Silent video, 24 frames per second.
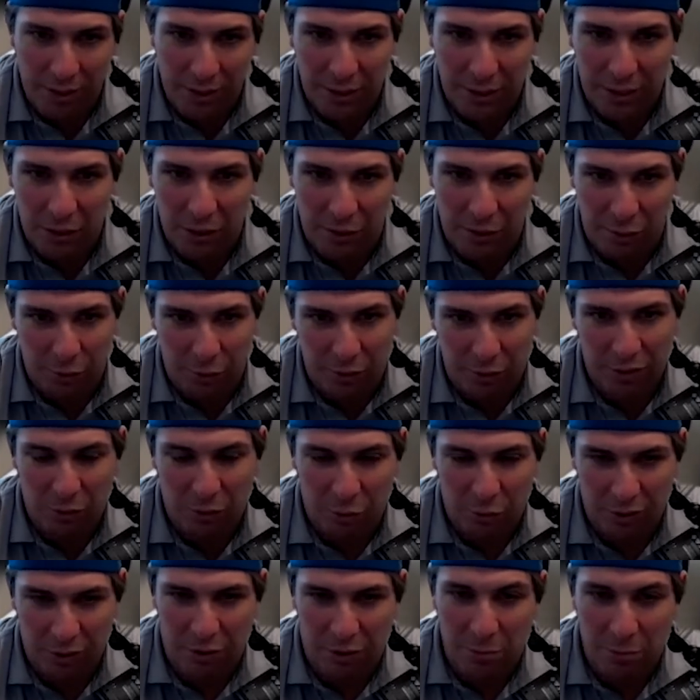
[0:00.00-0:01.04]
You know, and what
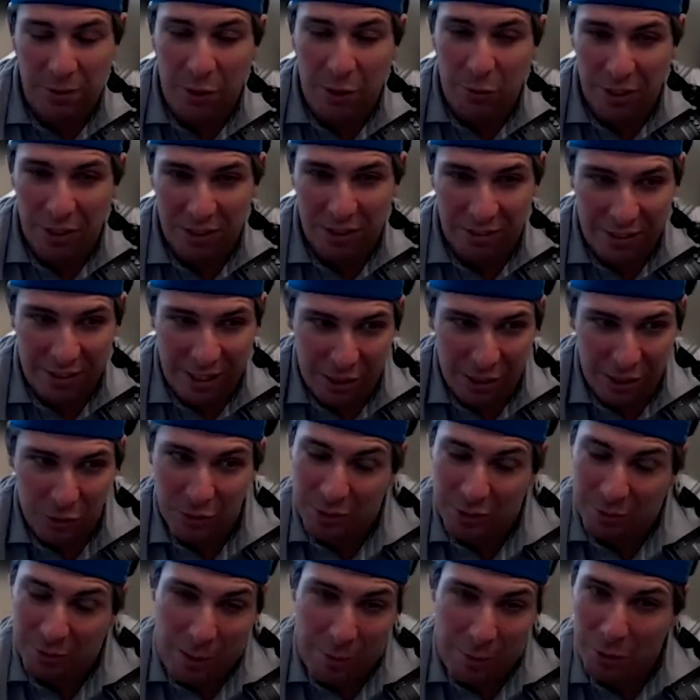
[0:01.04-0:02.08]
what to me what a Zennial
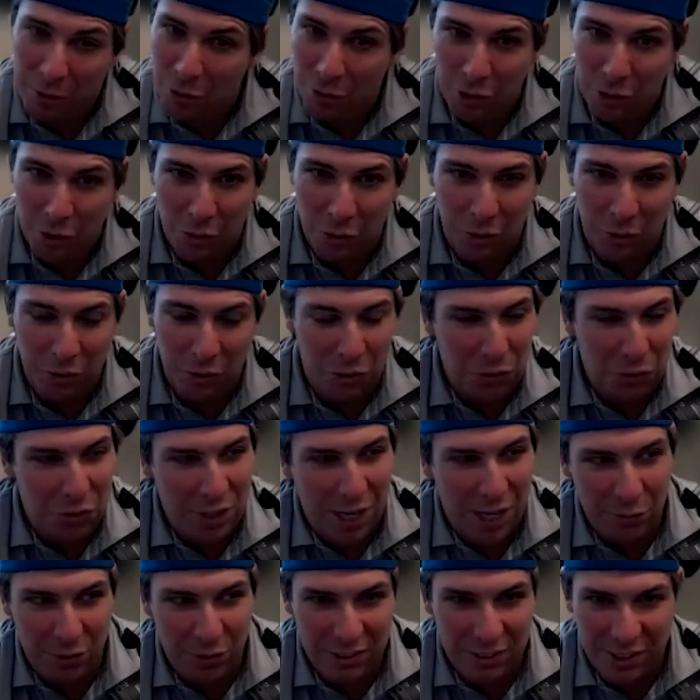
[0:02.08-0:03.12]
is maybe you, you'll you'll
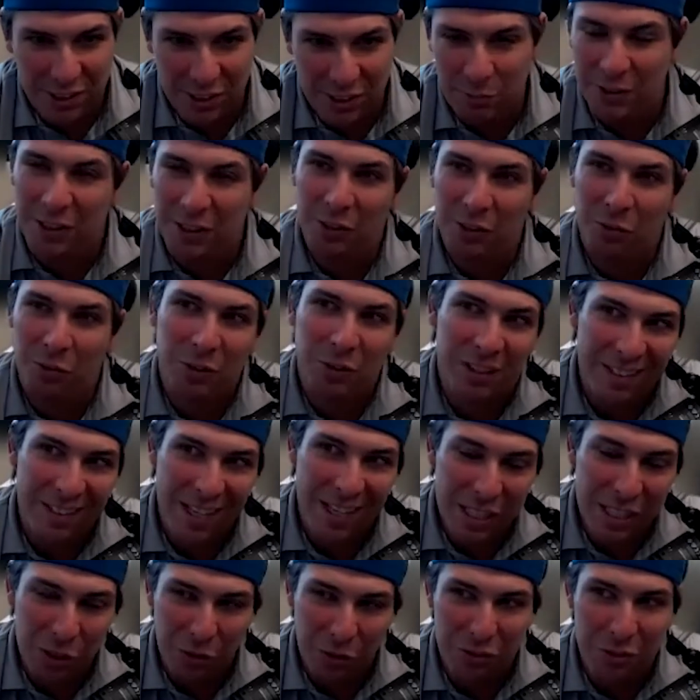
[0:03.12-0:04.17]
jive with this because what a
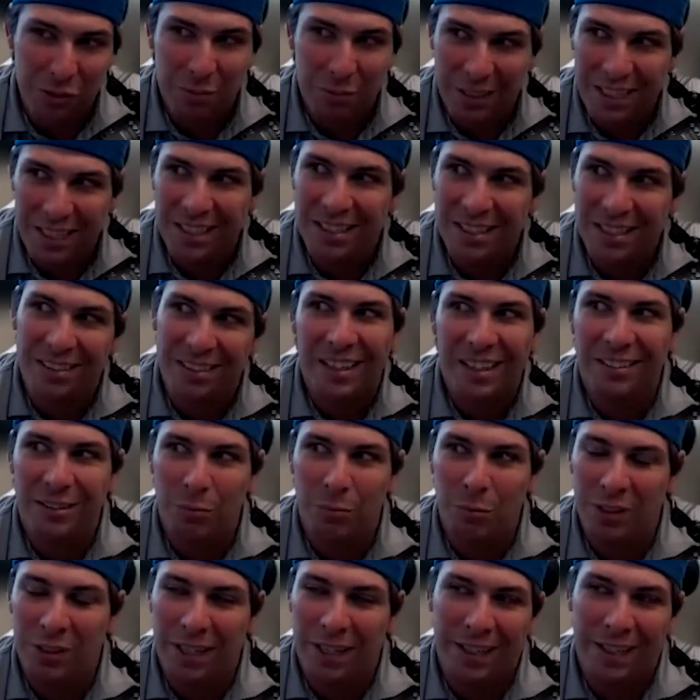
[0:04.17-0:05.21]
Zennial to me is like
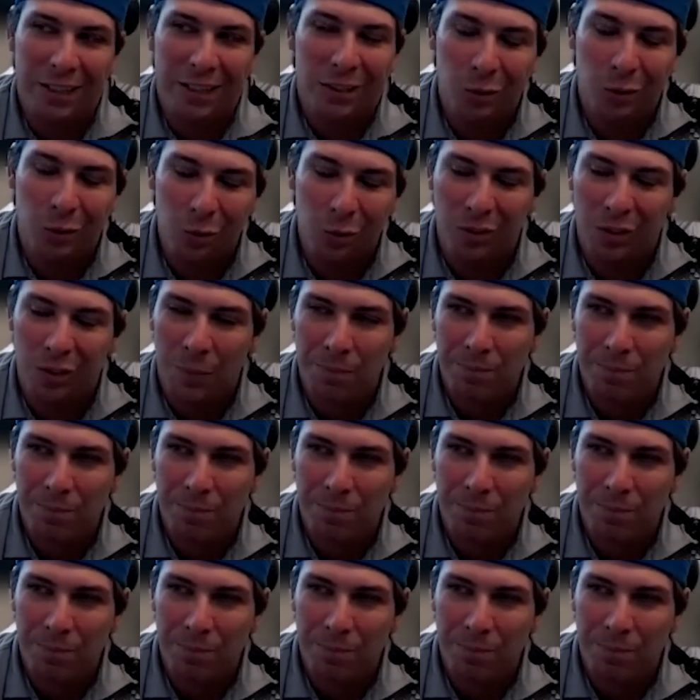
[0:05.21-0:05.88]
someone like who's